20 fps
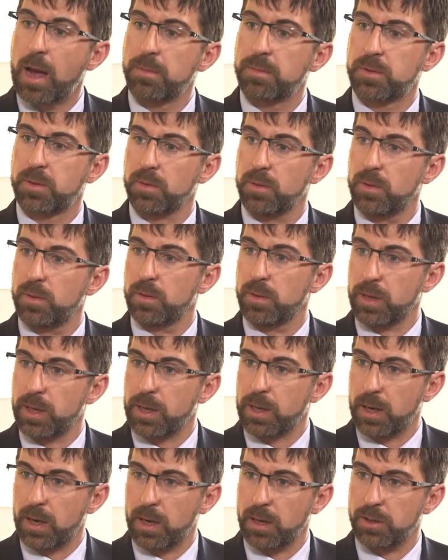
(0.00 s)

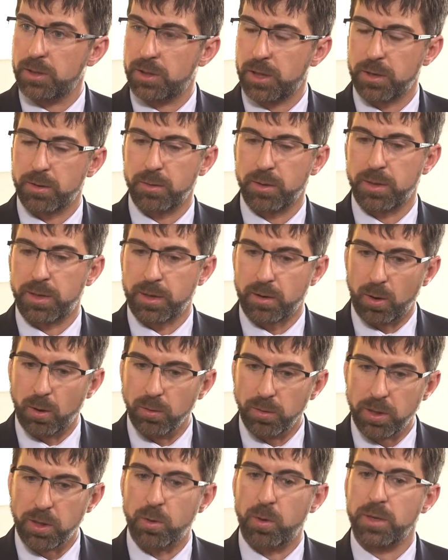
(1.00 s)
Absolutely. Generally, they're
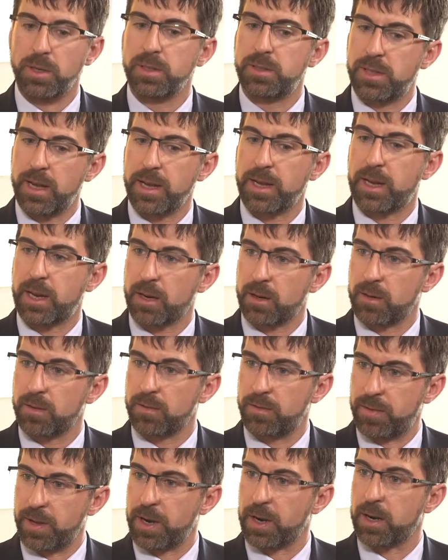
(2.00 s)
only going to take care
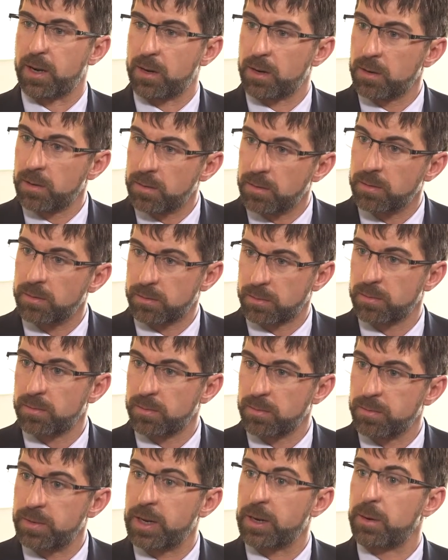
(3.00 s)
of their
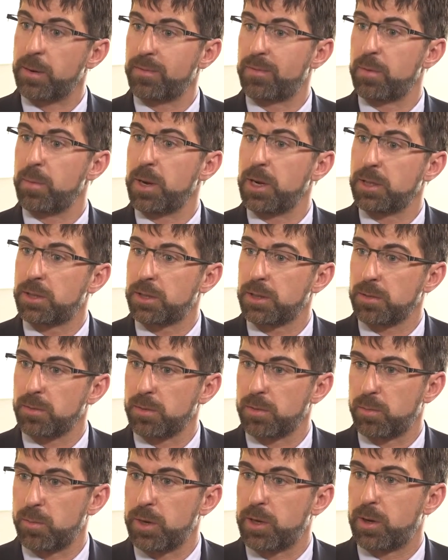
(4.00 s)
information,
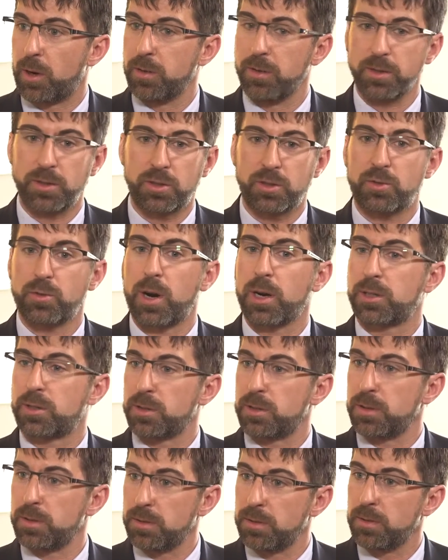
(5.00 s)
which we call the
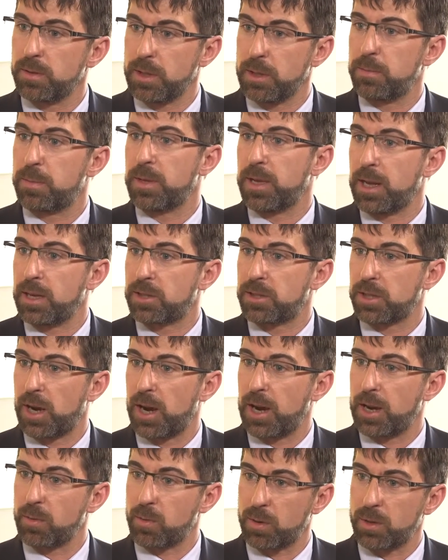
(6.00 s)
structured
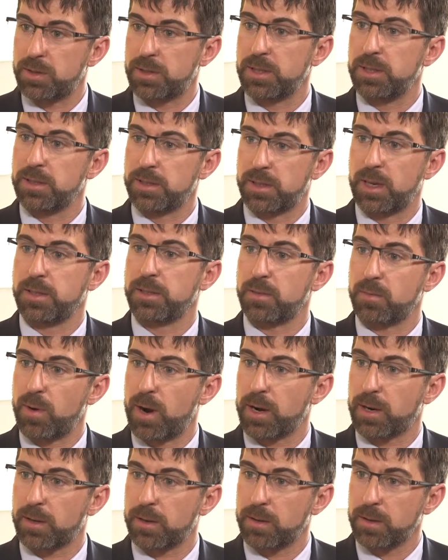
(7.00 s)
EPHI, where it's inside the
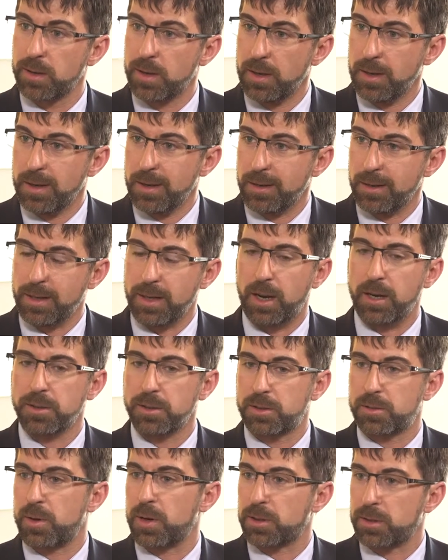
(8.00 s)
record. The
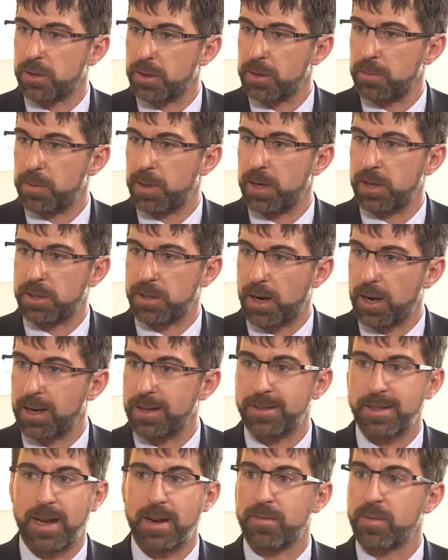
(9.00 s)
unstructured EPHI
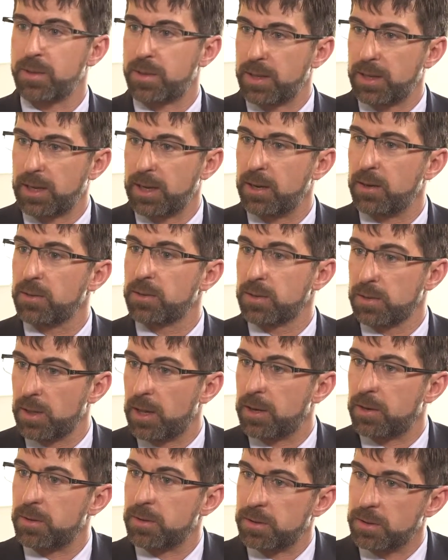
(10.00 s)
is everything else,
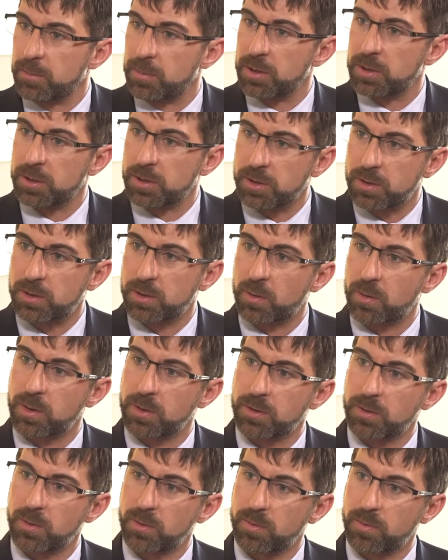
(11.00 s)
letters, images, so on
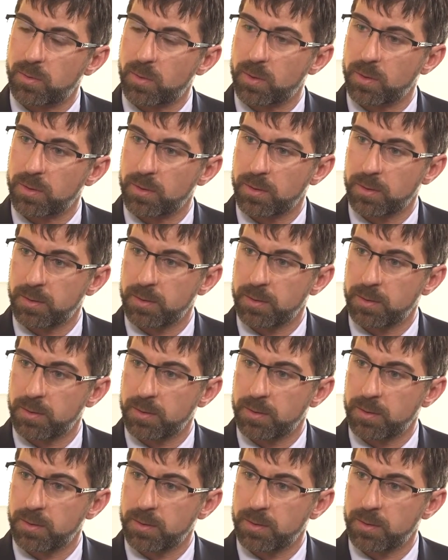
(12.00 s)
and so forth.